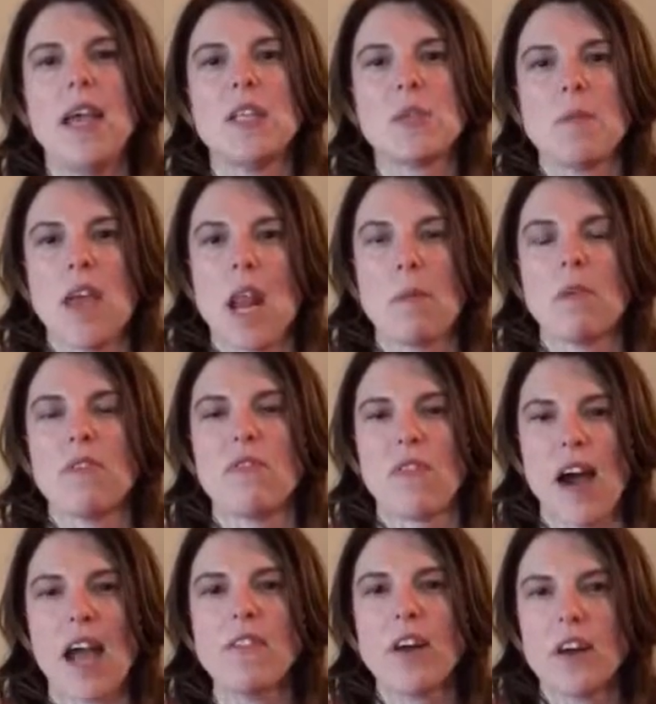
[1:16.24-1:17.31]
It's made up of
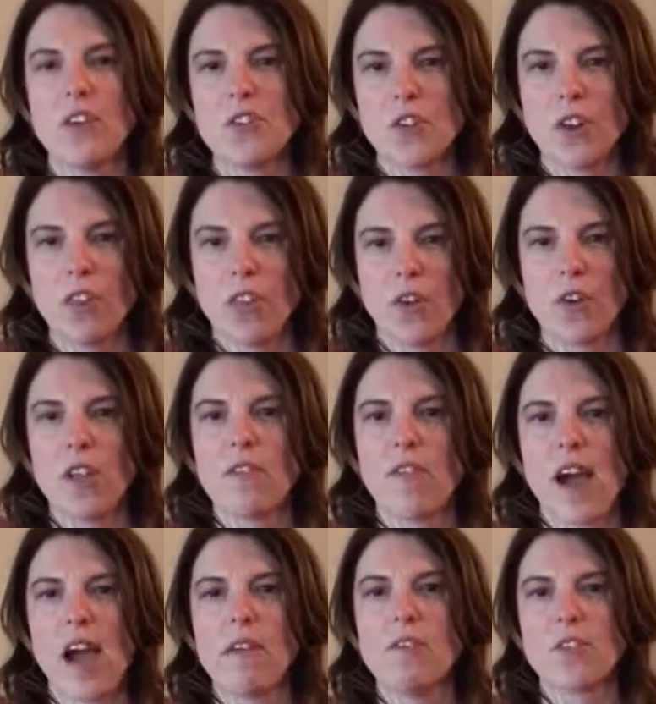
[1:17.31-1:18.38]

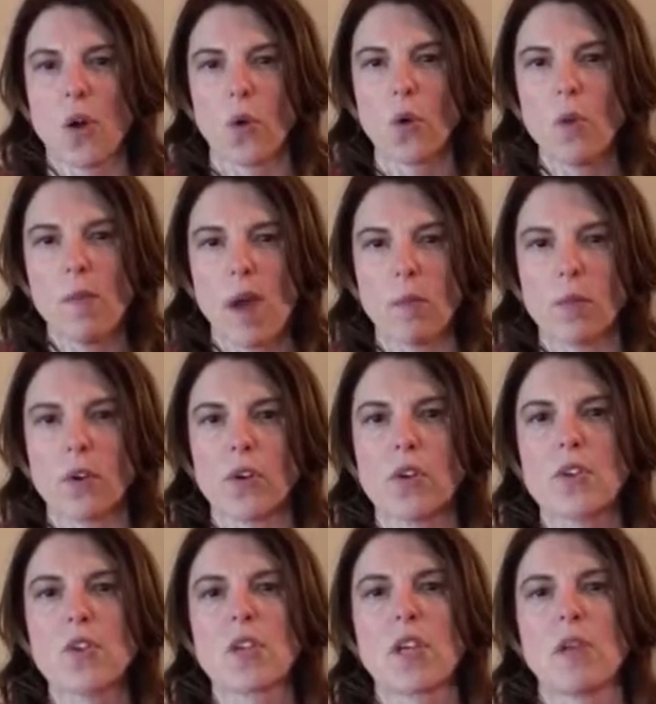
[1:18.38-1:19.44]
535 total members,